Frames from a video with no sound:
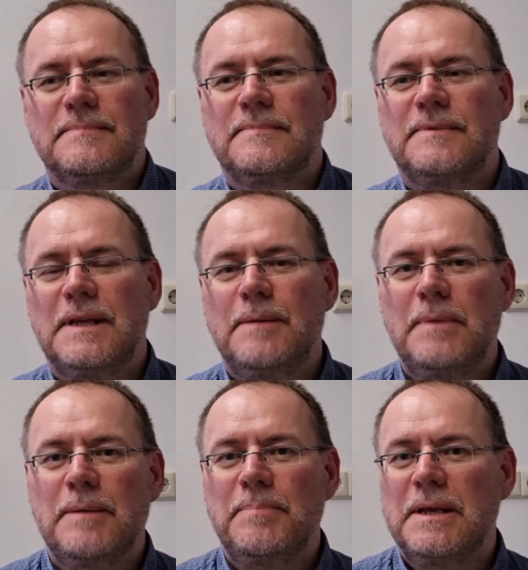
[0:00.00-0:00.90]
They
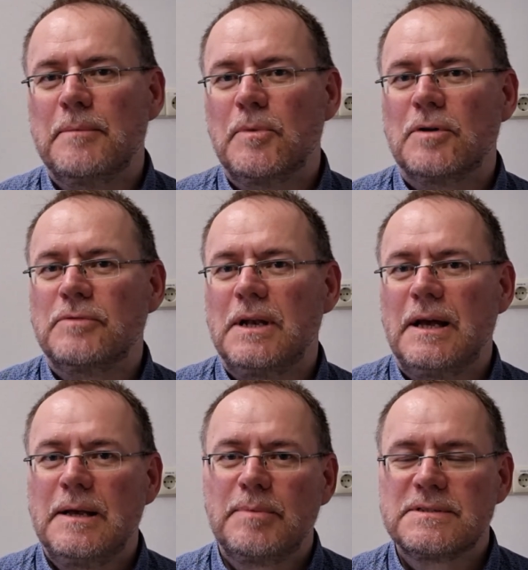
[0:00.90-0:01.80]
may be a more
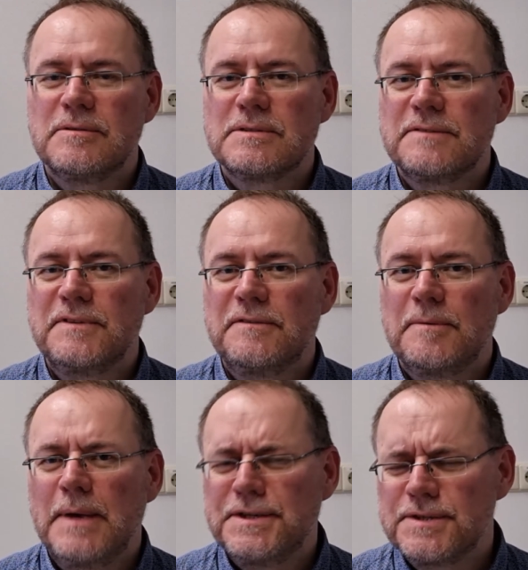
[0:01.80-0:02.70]
reliable source of
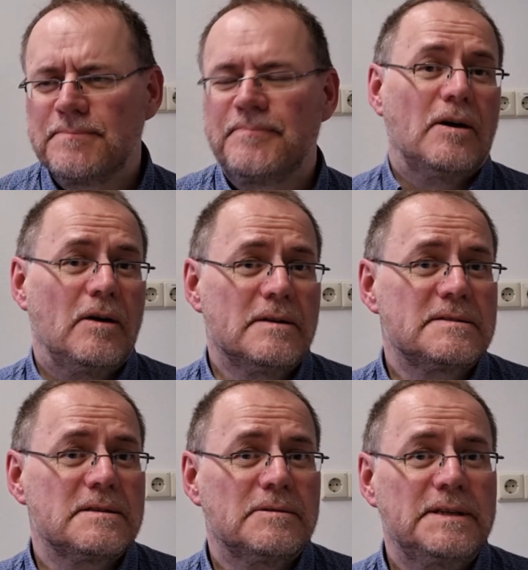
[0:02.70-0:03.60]
information.
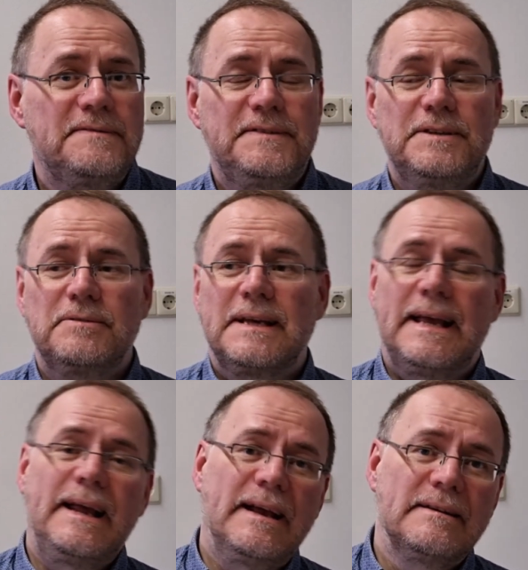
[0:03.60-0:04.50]
Also, if you
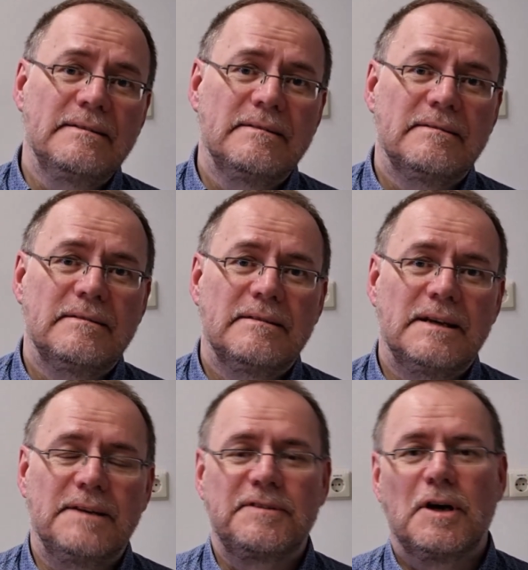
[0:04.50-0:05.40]
can,
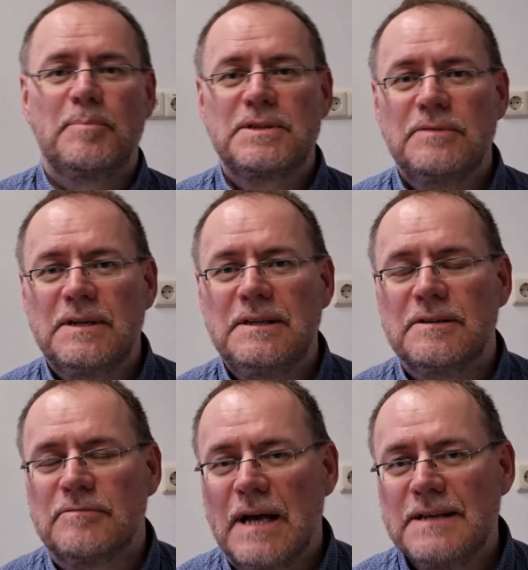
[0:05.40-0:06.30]
and if the opportunity
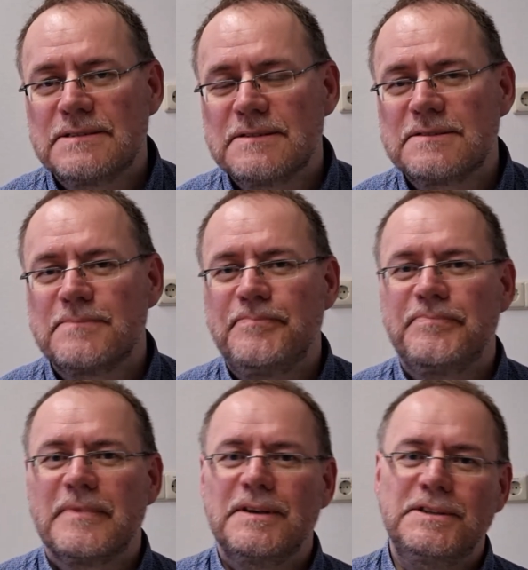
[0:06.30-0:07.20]
arises,
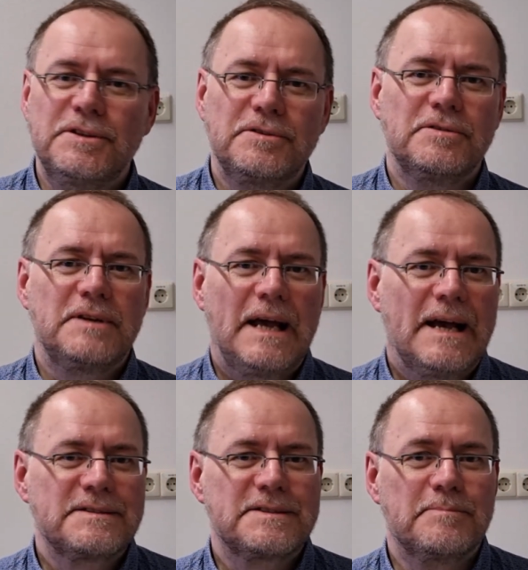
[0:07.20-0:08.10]
you could
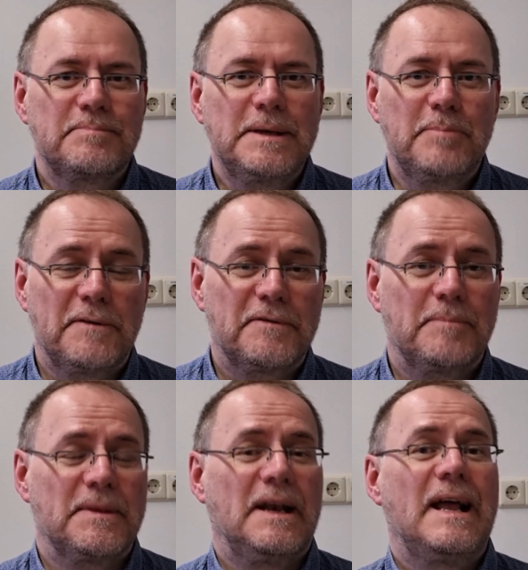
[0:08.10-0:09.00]
ask some people from
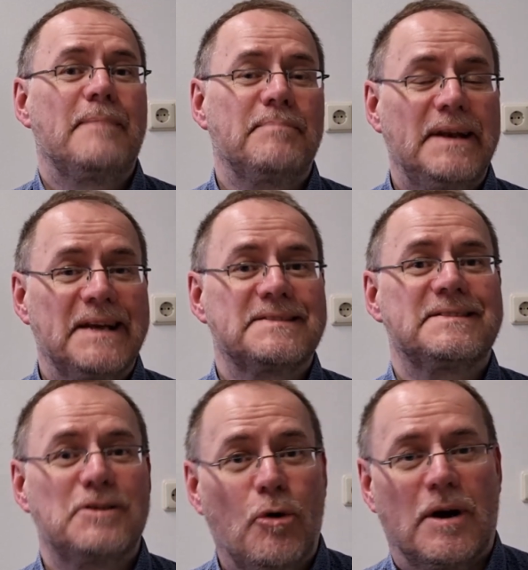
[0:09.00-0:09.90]
the lab next
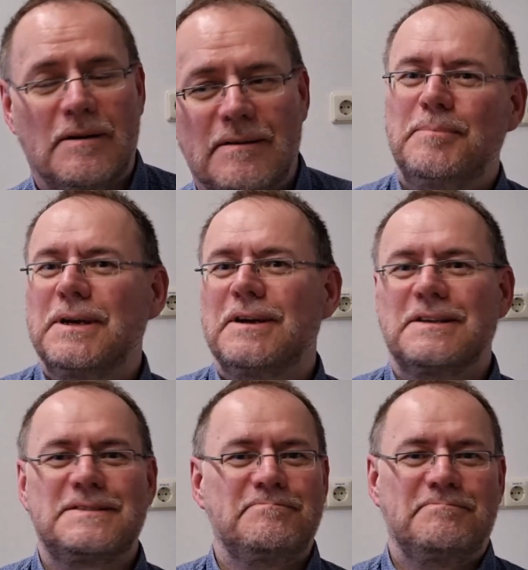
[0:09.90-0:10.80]
door,
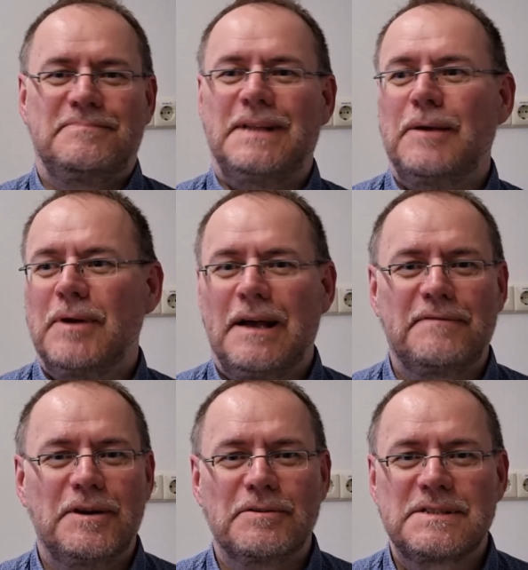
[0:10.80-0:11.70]
because they will have
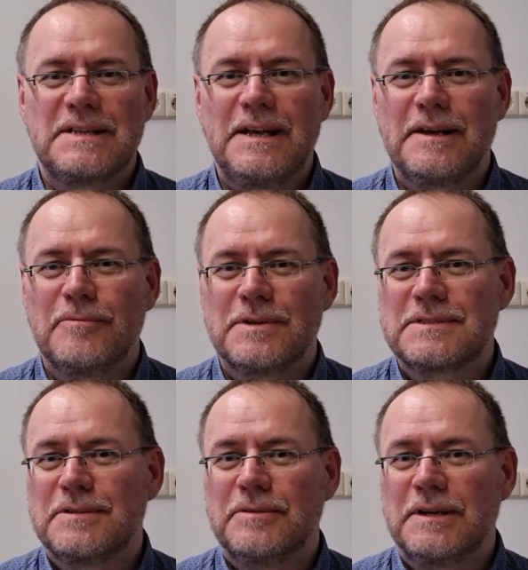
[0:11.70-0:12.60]
no stake in what's
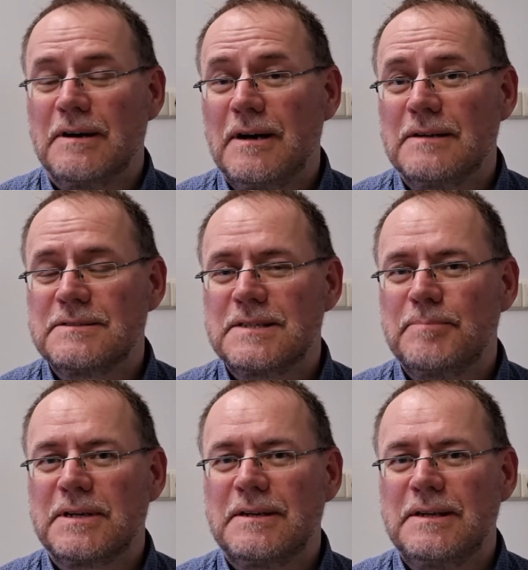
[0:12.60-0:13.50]
going on,
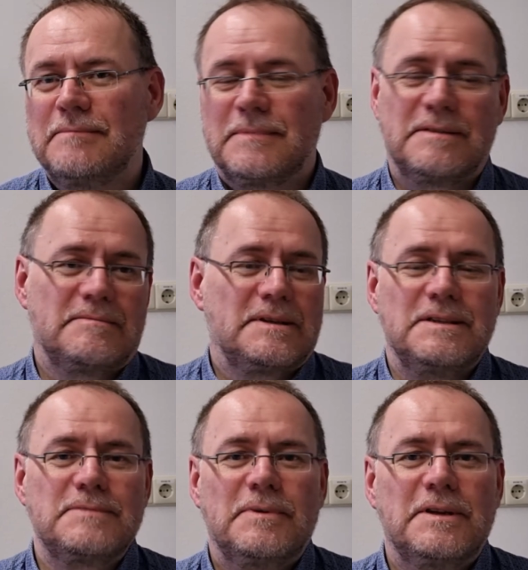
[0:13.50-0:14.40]
typically. They at
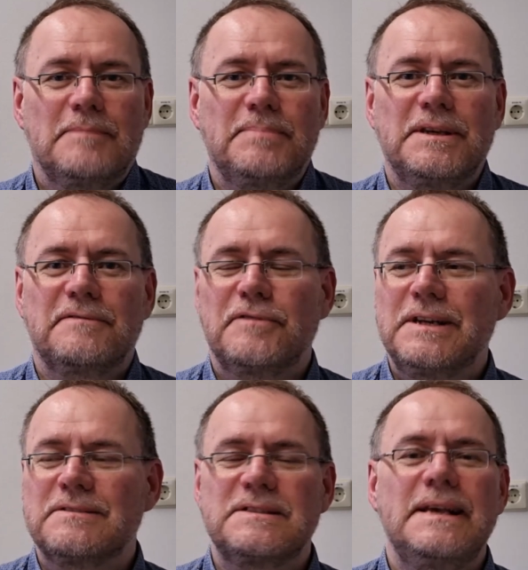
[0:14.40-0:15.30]
least will not be afraid
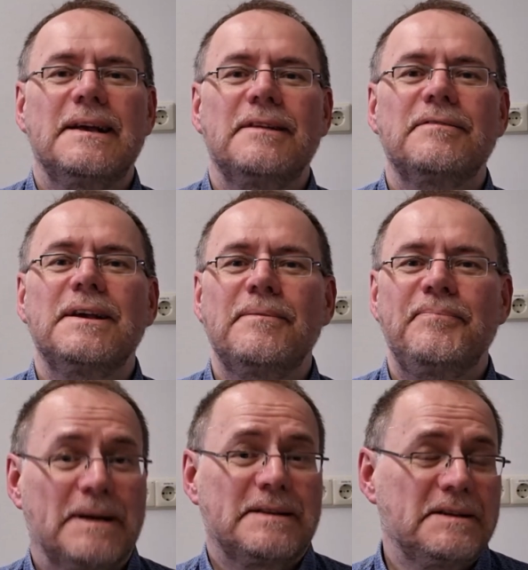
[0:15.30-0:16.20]
to say anything,
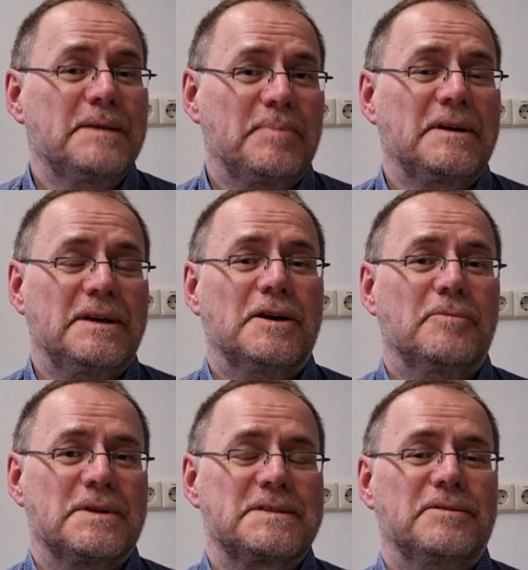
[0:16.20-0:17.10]
but they typically know
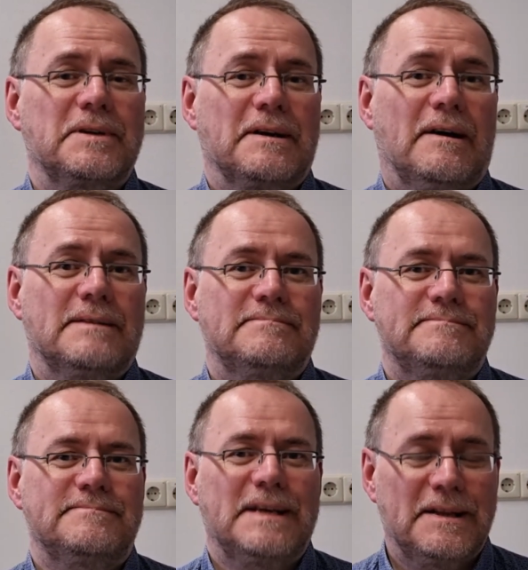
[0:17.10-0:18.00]
what's going on
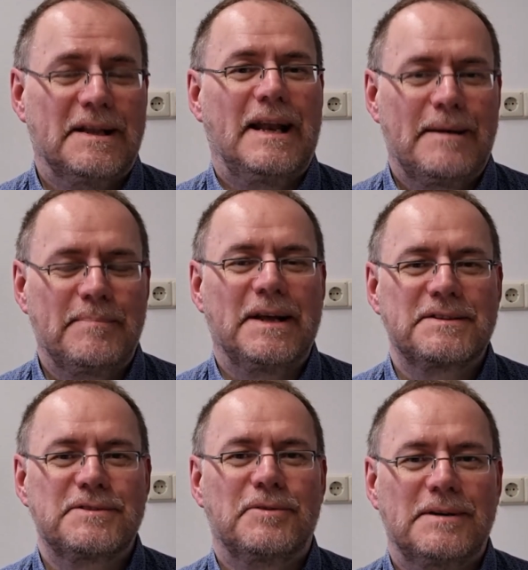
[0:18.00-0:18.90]
in the lab
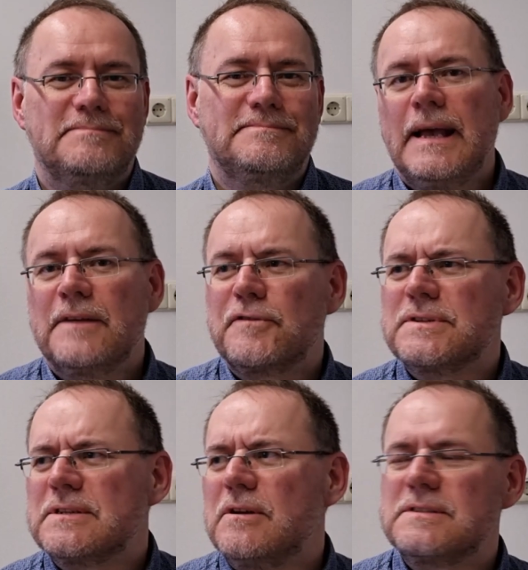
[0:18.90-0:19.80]
next door. And of course,
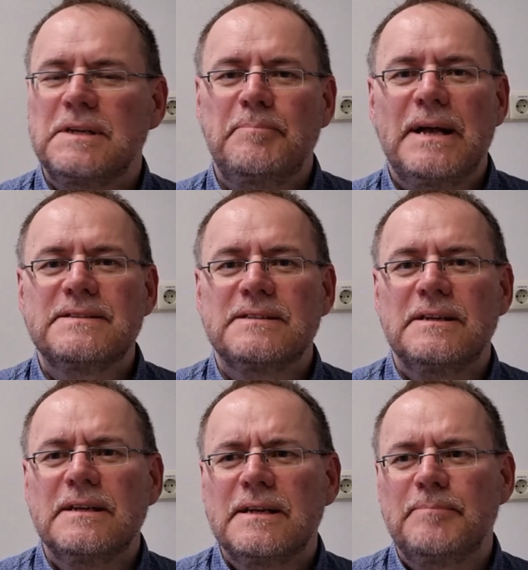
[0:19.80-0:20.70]
it also depends a
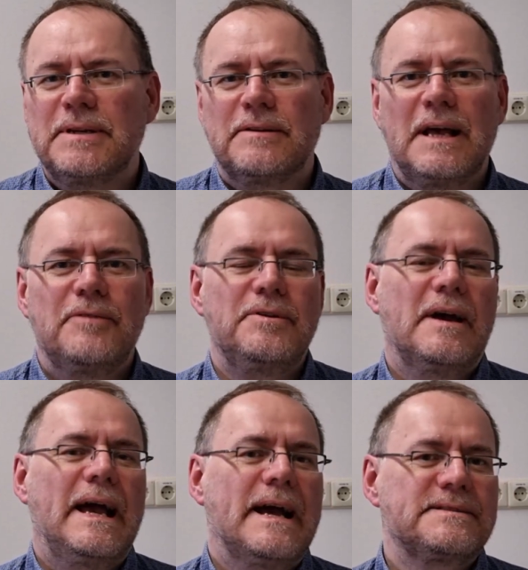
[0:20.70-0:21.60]
little bit on how you
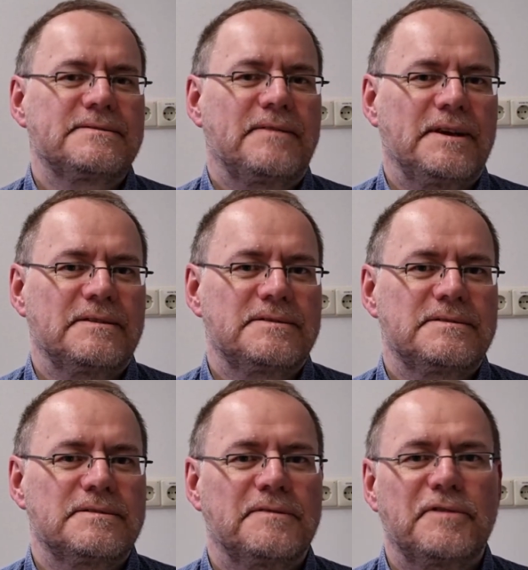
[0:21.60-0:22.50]
ask things.
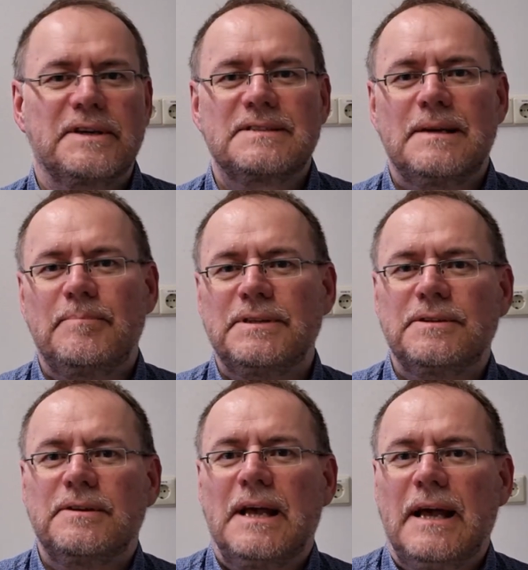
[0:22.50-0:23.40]
So for example, you
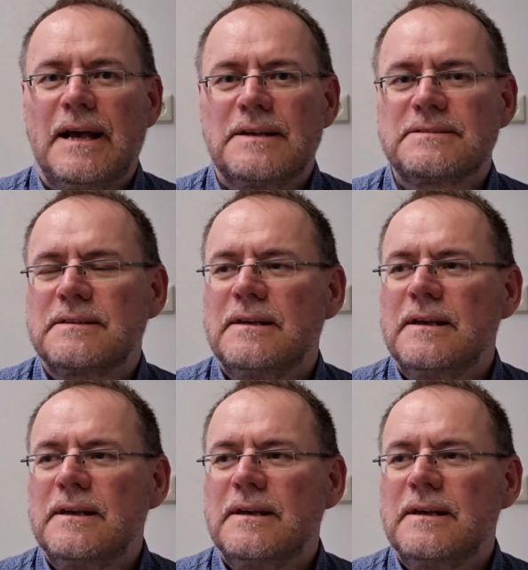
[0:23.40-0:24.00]
could ask